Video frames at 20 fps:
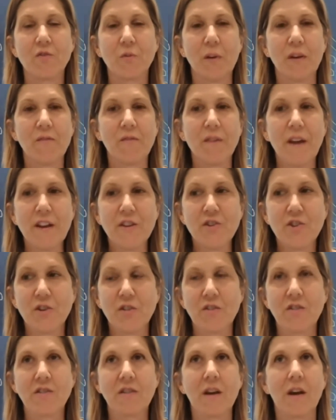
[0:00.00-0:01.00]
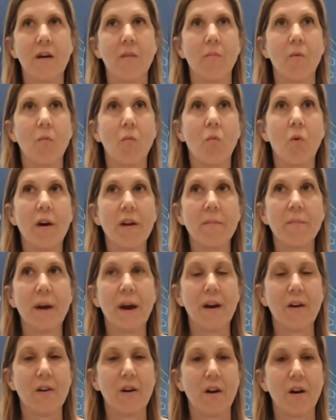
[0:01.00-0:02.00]
joint ventures. Um, what
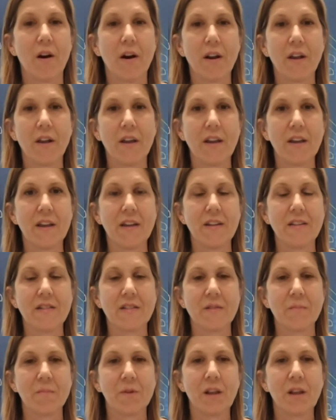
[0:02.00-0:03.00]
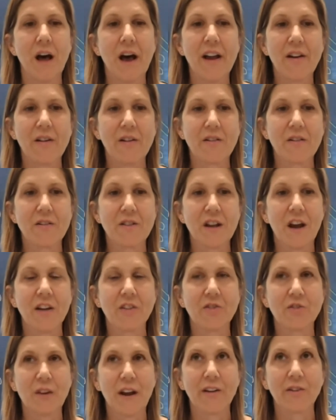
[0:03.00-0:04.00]
about our key suppliers,
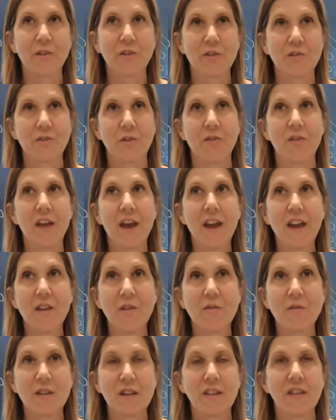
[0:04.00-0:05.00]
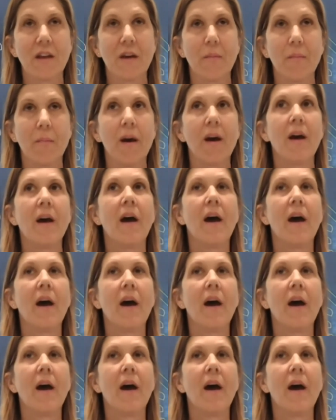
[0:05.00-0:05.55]
contractors? Are they using them?